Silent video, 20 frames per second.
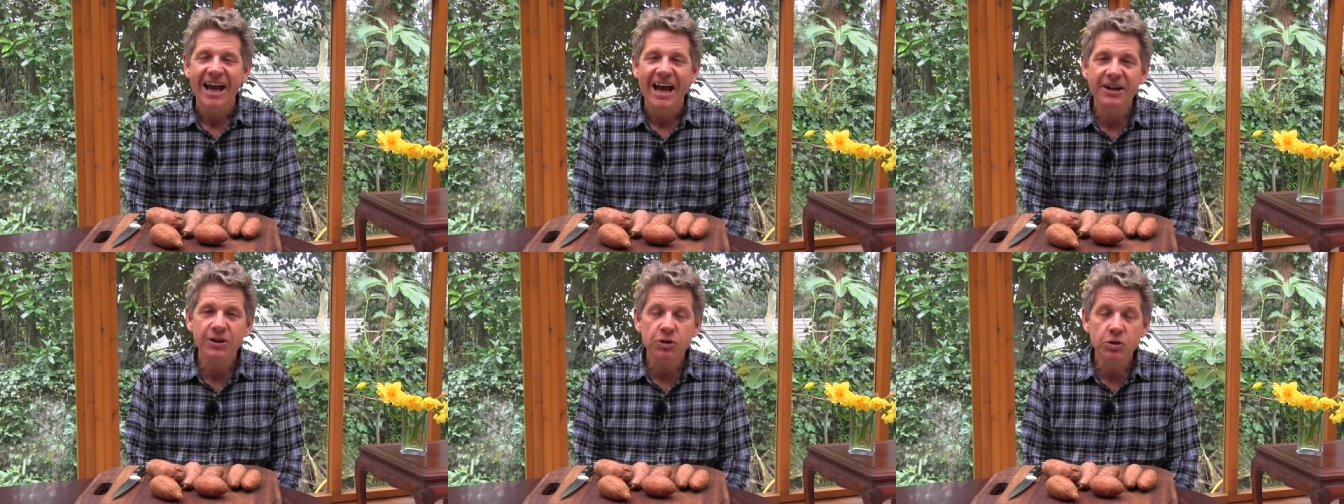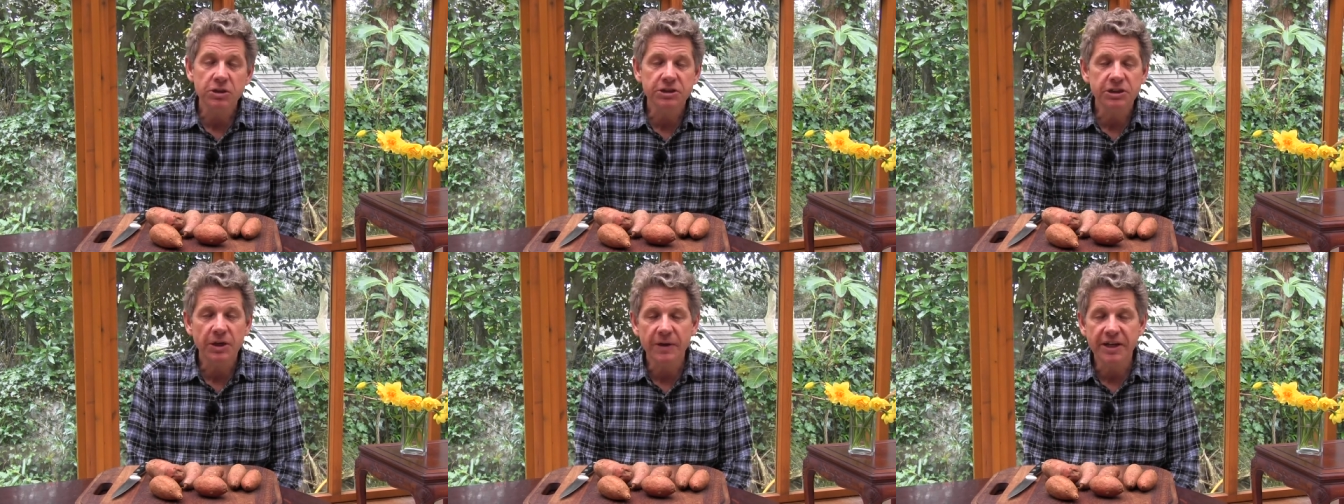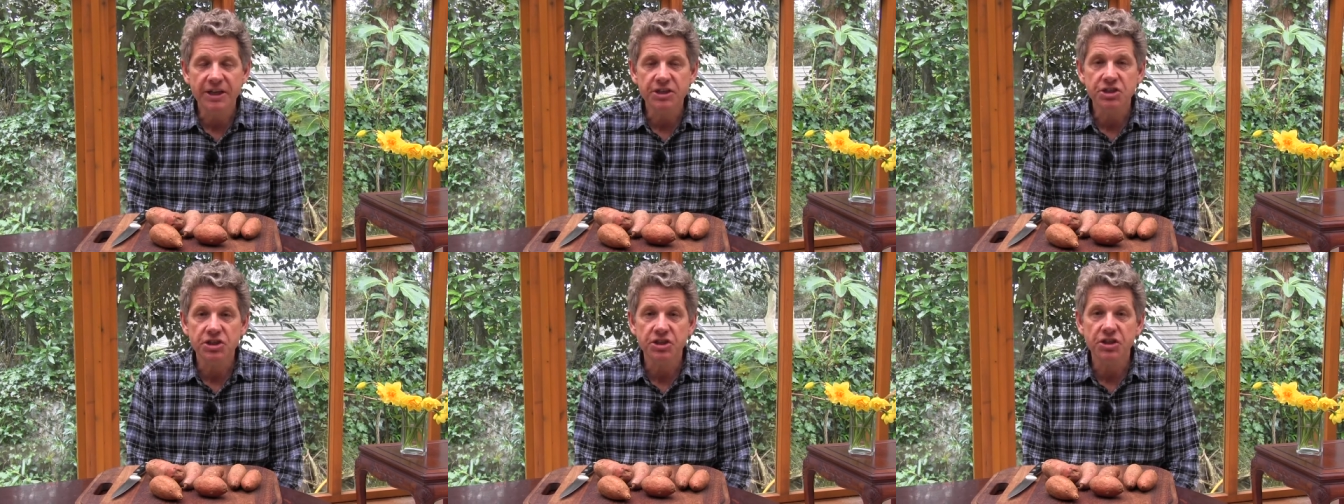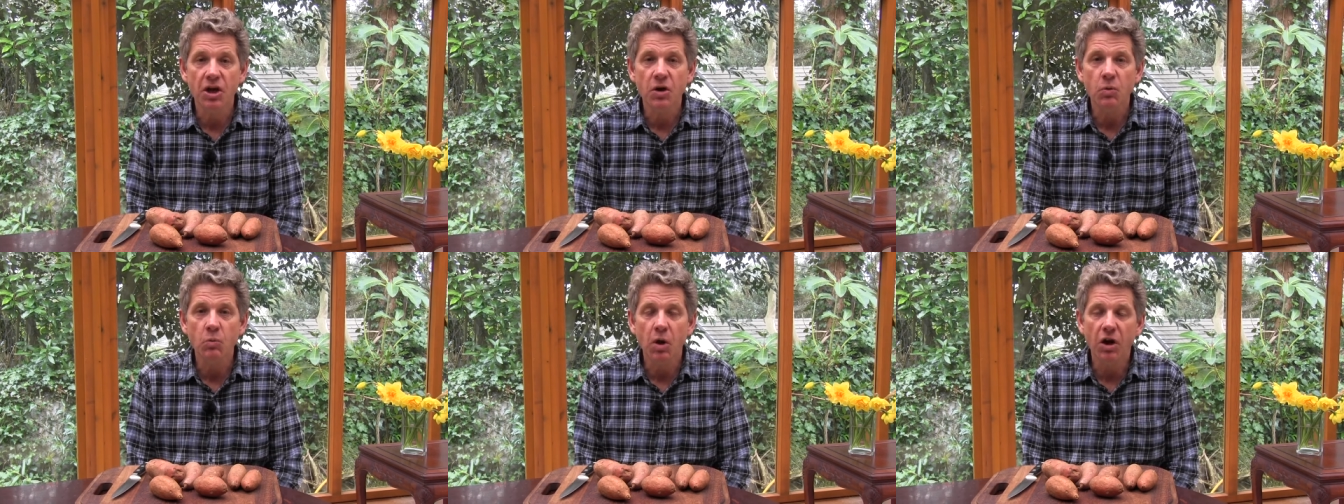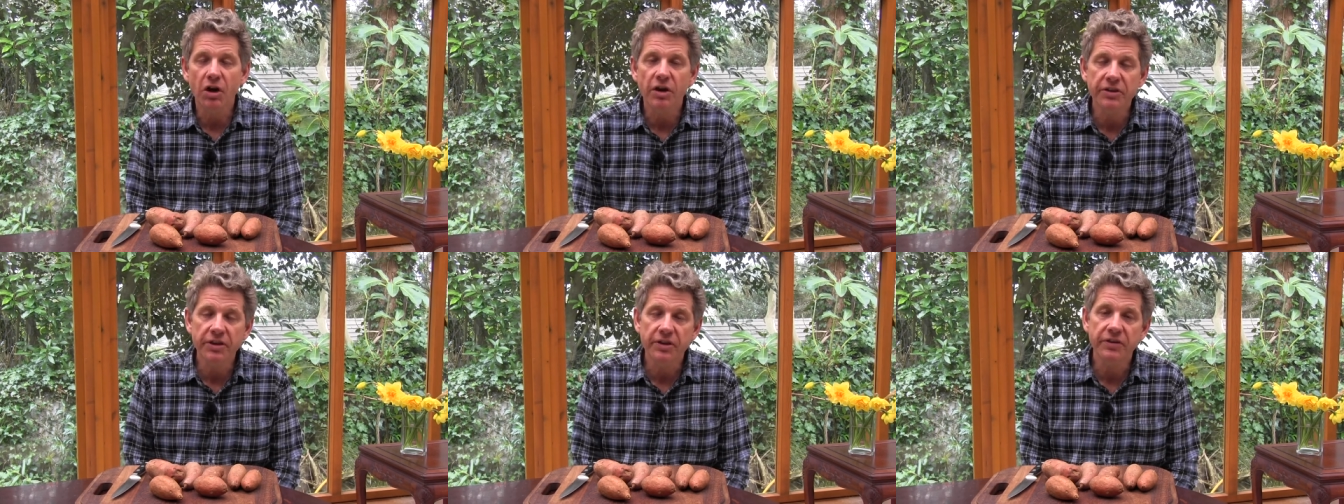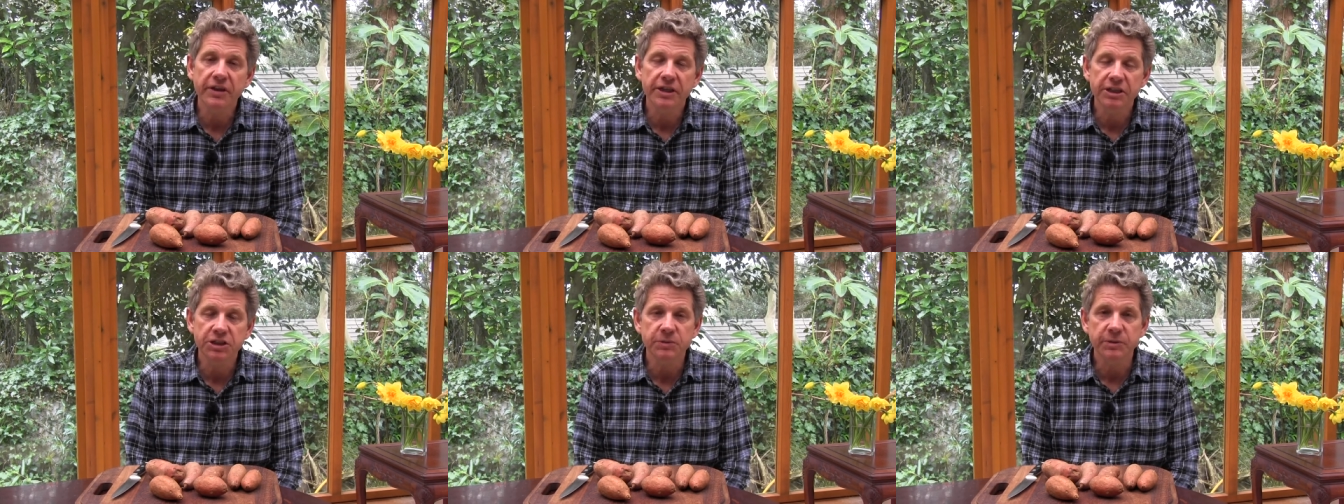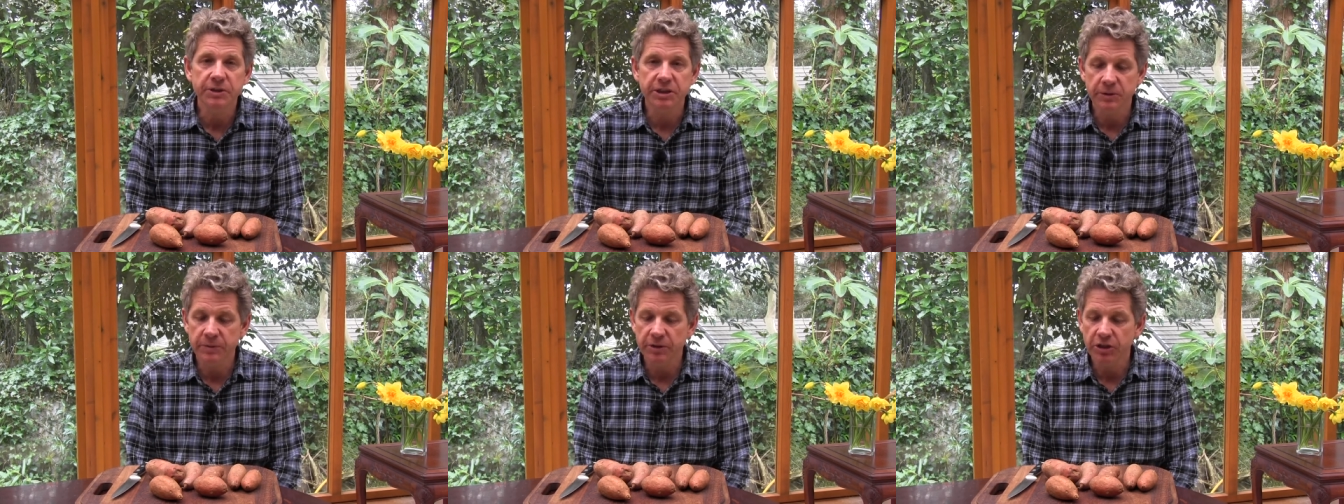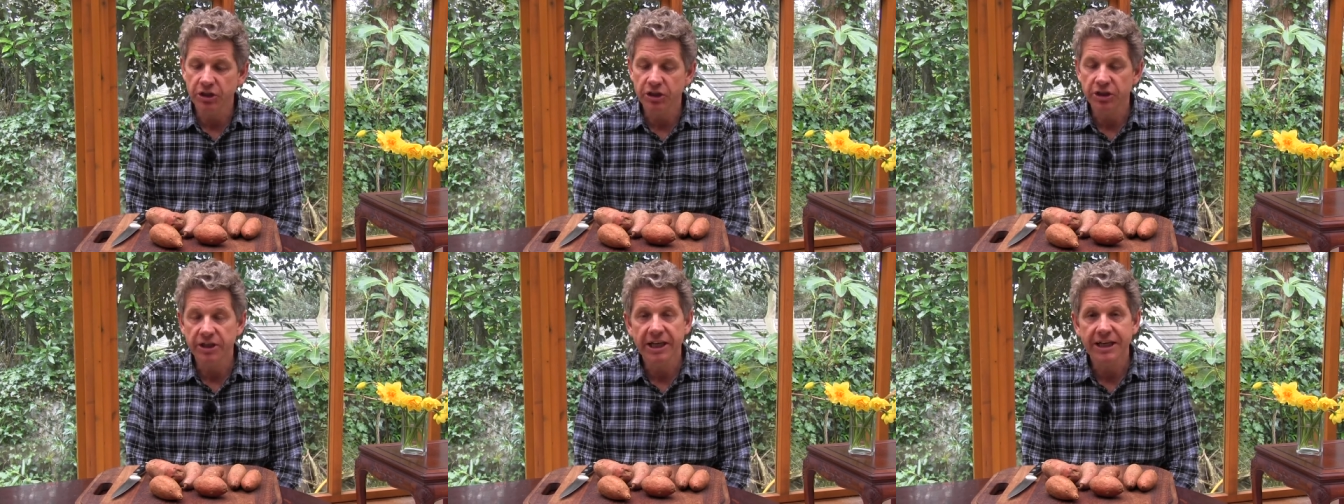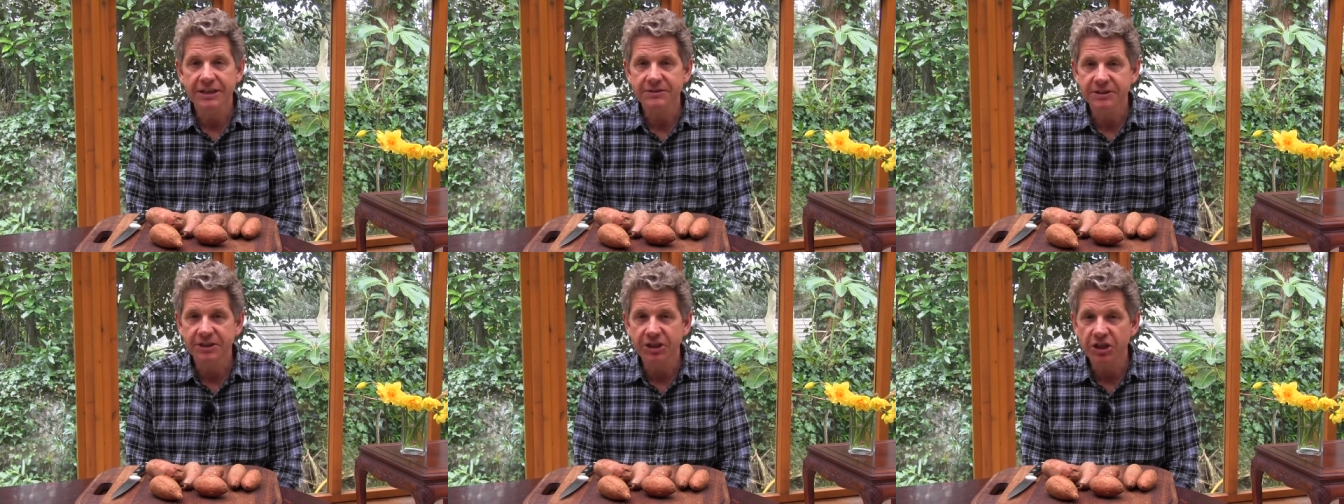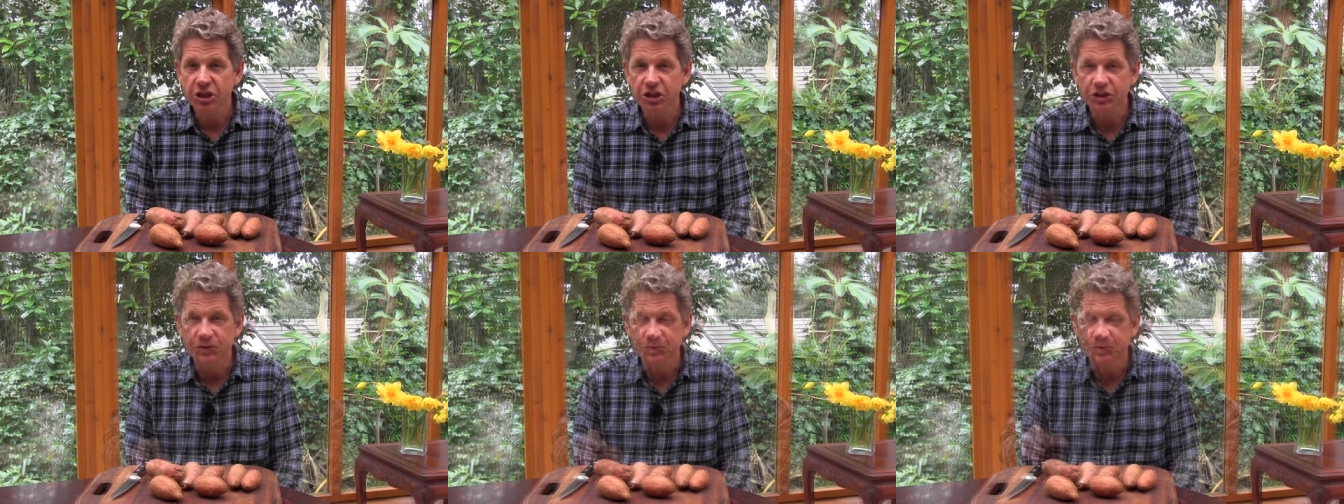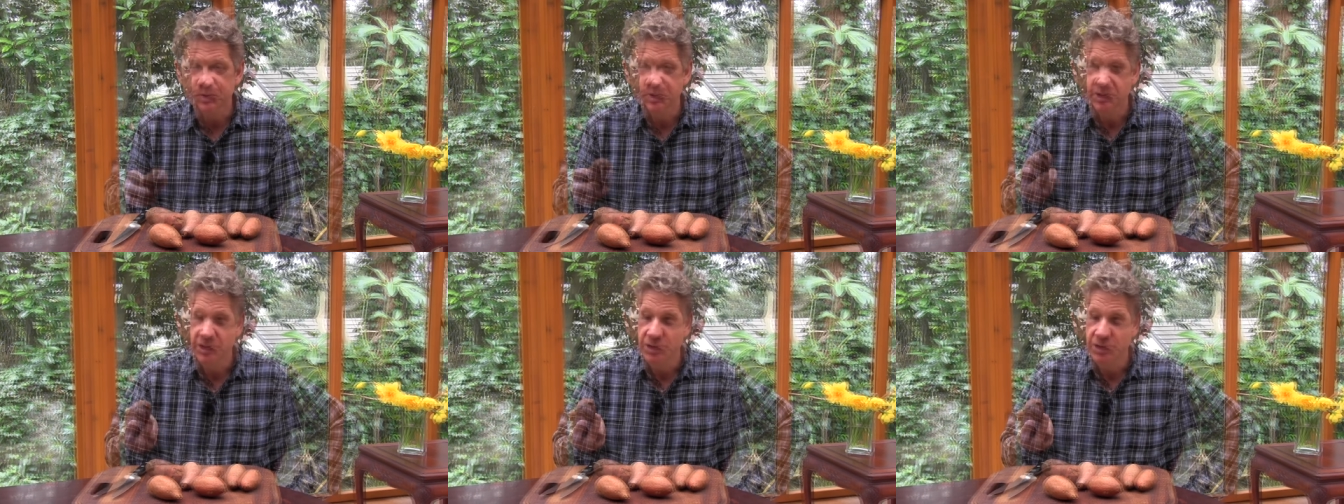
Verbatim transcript: and it also lets you know what other things we do at Learn How to Garden.